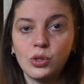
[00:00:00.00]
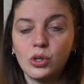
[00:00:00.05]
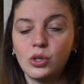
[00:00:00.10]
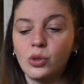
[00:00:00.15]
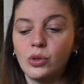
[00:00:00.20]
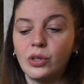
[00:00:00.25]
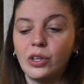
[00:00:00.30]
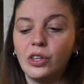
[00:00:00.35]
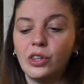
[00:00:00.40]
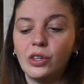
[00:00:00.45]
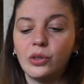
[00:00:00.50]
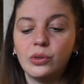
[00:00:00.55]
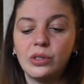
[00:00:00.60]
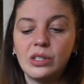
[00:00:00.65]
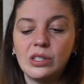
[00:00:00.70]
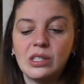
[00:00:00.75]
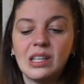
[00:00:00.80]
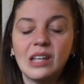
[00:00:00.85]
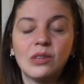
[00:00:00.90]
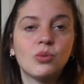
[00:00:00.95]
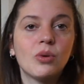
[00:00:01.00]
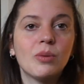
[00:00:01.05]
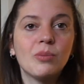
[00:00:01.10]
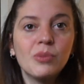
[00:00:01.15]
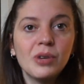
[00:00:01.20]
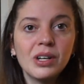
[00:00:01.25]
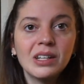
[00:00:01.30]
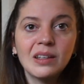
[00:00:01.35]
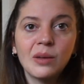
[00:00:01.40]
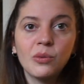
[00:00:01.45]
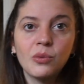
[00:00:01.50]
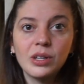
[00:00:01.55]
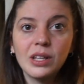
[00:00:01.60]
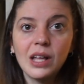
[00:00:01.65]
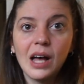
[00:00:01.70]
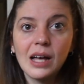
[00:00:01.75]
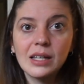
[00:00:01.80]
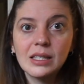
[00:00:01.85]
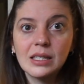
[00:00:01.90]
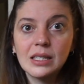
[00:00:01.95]
So the thought is that we bring them with
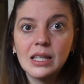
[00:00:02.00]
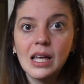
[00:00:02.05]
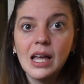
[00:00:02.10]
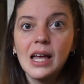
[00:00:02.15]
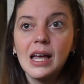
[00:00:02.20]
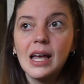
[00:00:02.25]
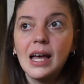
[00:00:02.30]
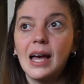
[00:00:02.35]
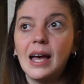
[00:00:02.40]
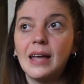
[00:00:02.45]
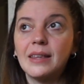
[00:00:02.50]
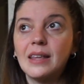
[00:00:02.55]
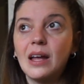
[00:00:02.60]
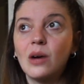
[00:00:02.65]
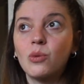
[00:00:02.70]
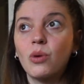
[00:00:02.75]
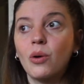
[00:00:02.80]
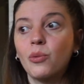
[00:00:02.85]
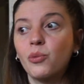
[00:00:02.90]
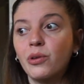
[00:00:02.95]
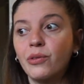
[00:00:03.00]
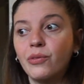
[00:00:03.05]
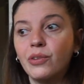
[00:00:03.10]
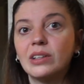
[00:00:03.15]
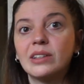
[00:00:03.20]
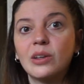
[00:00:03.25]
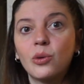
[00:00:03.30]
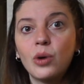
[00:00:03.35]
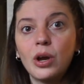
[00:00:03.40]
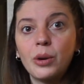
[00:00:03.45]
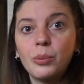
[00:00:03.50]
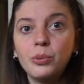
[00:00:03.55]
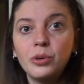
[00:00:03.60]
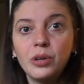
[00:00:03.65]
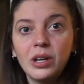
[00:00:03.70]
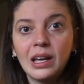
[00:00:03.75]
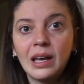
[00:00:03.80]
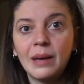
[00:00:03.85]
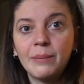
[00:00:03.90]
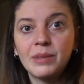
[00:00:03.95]
us, and then when we feel that we're
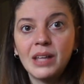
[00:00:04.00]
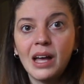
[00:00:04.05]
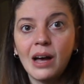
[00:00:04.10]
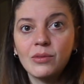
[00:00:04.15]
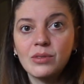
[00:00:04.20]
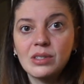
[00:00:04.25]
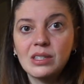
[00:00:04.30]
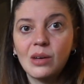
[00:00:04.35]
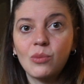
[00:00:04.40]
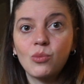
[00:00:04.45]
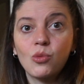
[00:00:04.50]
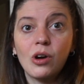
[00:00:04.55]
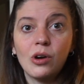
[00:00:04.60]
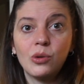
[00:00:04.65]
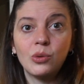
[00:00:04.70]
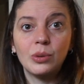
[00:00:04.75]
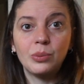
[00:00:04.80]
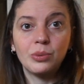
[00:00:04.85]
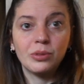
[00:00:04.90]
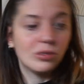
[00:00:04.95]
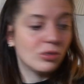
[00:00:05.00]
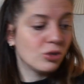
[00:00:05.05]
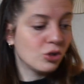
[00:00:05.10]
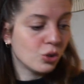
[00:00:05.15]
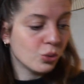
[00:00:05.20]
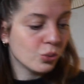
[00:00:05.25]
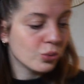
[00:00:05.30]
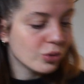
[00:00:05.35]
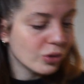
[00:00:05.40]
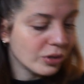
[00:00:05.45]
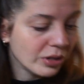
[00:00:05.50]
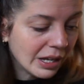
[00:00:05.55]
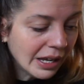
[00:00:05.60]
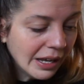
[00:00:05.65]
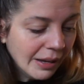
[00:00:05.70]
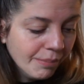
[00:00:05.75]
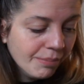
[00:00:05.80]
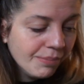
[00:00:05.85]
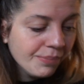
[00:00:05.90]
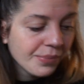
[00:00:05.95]
putting him down somewhere, we put shoes on
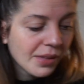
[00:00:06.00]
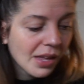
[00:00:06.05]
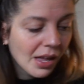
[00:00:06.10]
him.